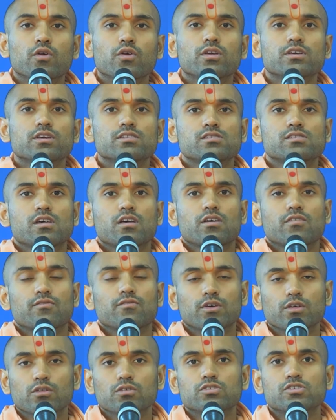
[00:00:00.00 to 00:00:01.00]
villages
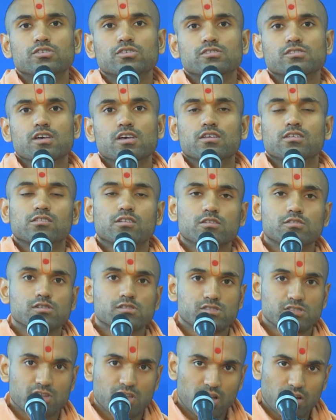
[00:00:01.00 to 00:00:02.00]
such as
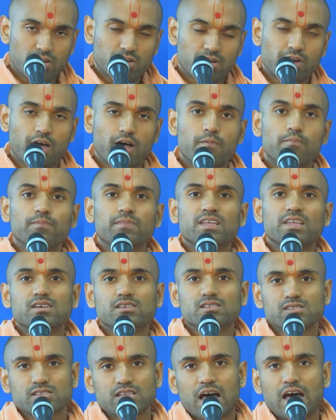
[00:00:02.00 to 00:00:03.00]
Gadra,
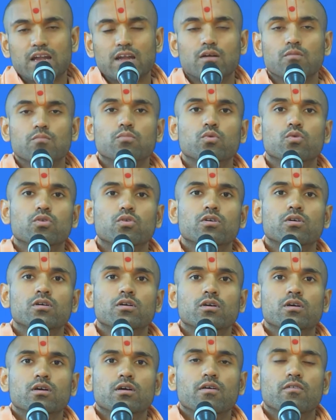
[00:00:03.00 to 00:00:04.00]
Sarangpur,
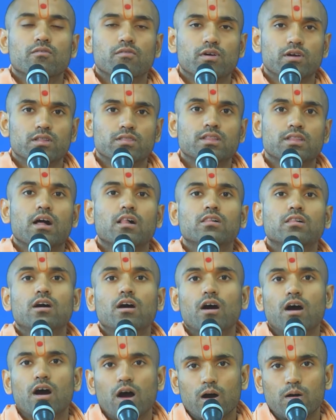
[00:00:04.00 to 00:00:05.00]
Vartal,
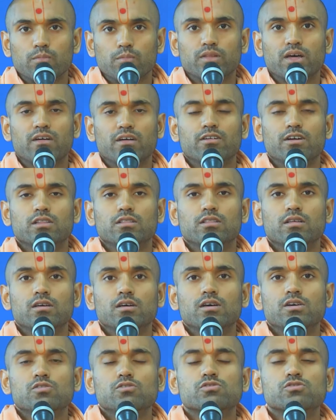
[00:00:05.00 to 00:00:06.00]
Ahmedabad, so
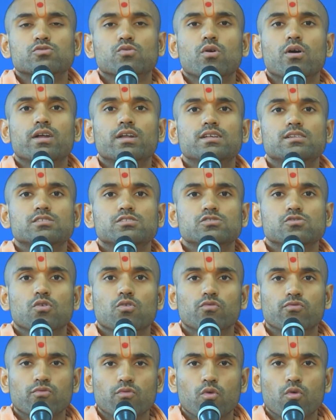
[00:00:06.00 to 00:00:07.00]
on and so forth,
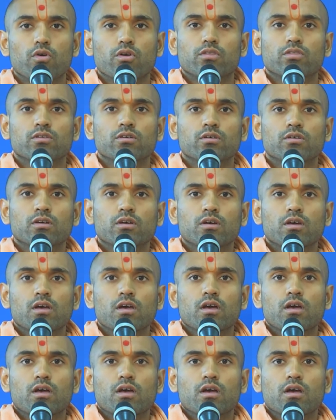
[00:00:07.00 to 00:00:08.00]

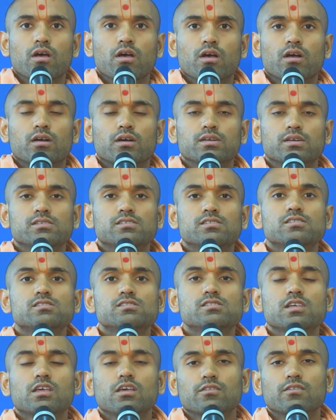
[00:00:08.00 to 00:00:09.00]
consisting of
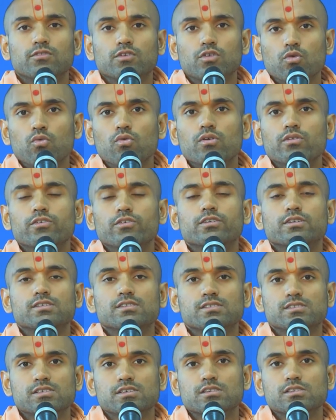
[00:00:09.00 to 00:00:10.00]

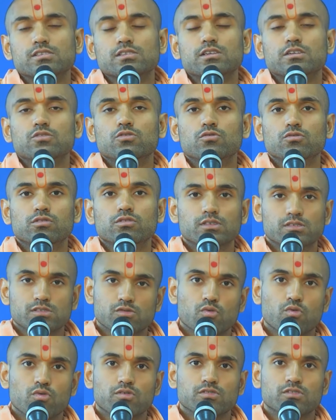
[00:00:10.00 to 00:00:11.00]
262
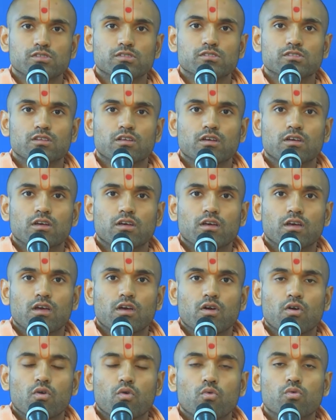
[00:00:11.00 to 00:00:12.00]
discourses, which
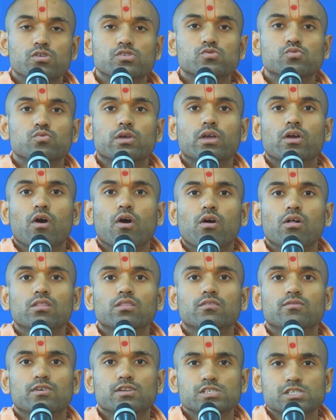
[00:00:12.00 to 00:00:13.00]
we call the
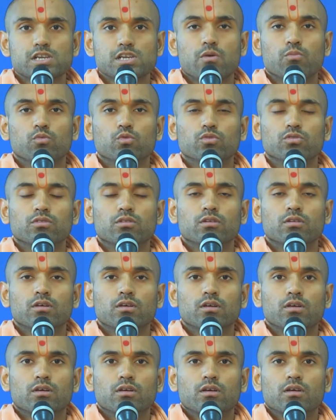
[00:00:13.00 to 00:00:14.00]
Vachnamrut,
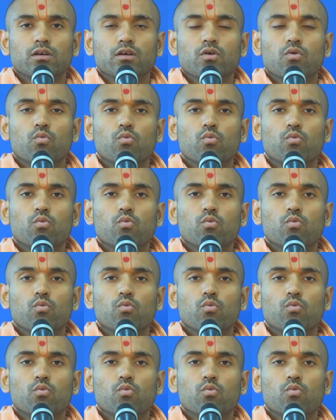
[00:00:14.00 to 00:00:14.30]
which